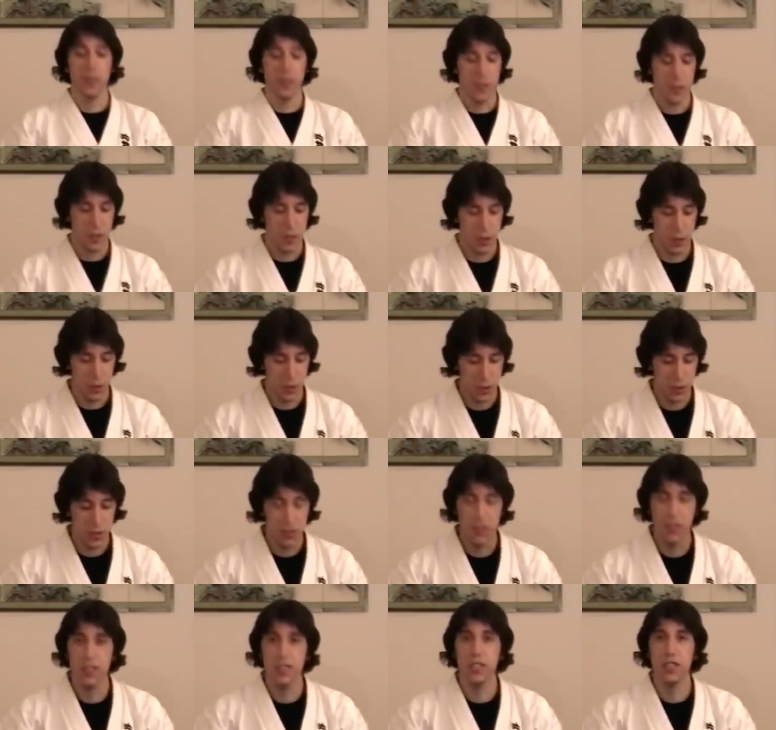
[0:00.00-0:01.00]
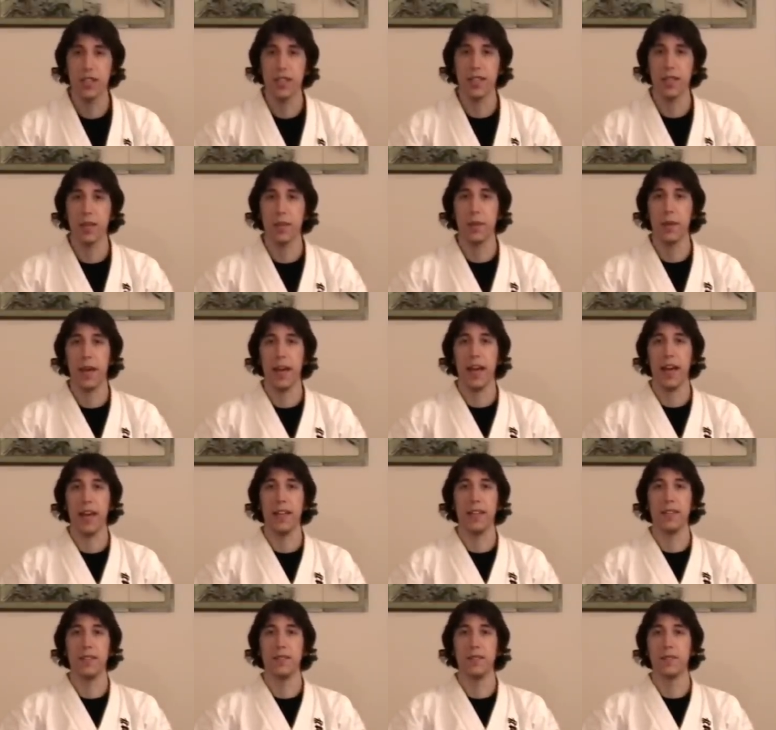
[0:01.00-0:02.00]
So clearly Jacob
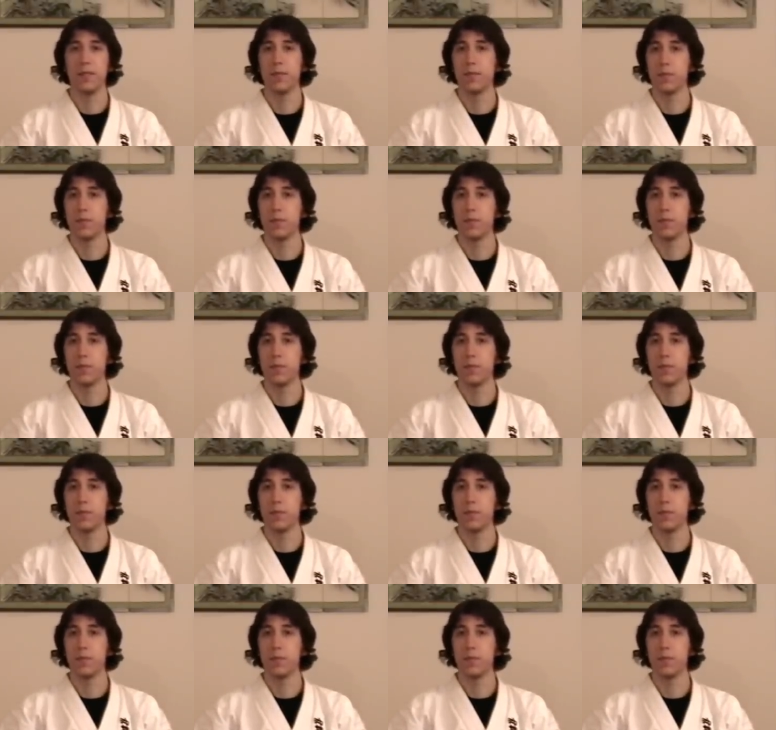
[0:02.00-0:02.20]
had